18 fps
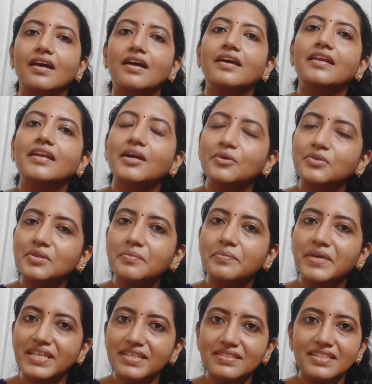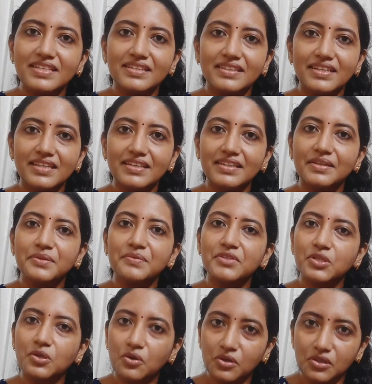Now, the basic thing that
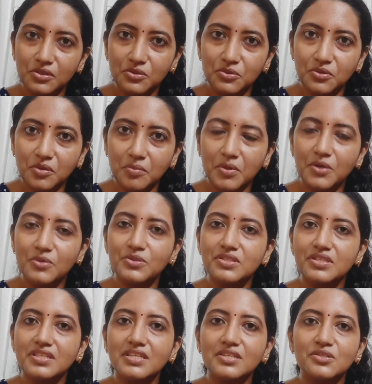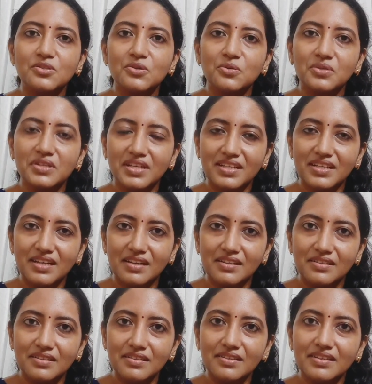we all know about skin tone and
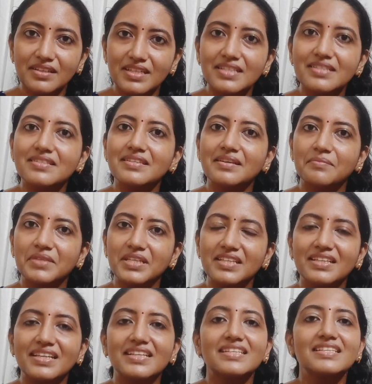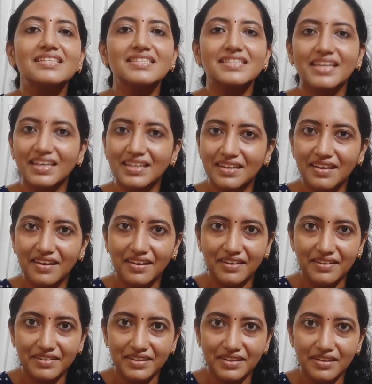color is something that is
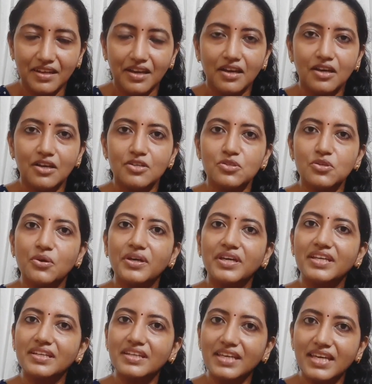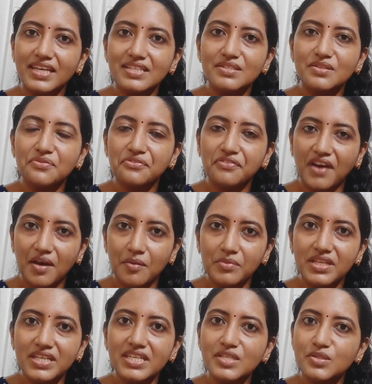inherited. So, in case the
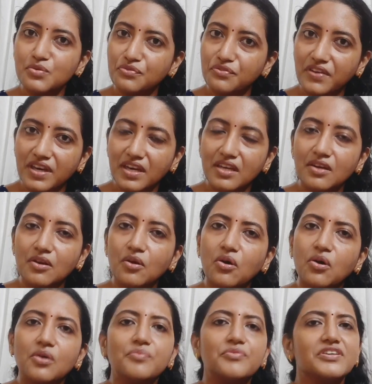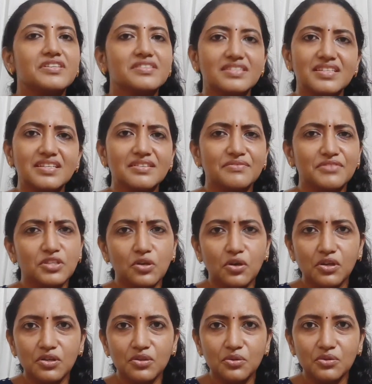family is fair, obviously we
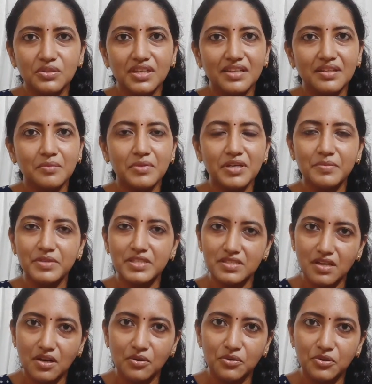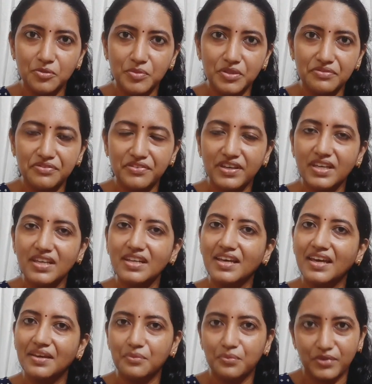all know that the babies are going to be
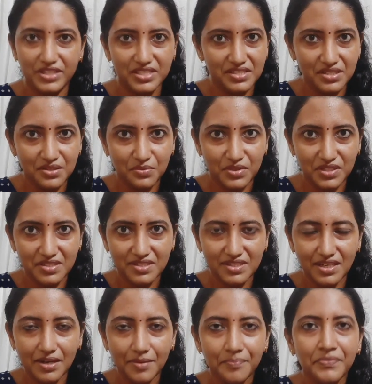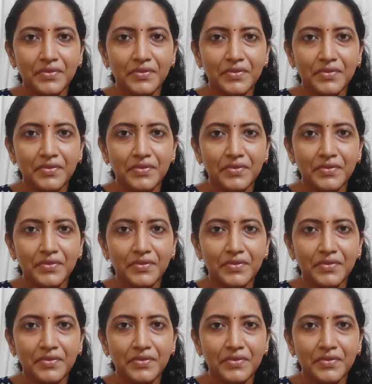fair and vice versa.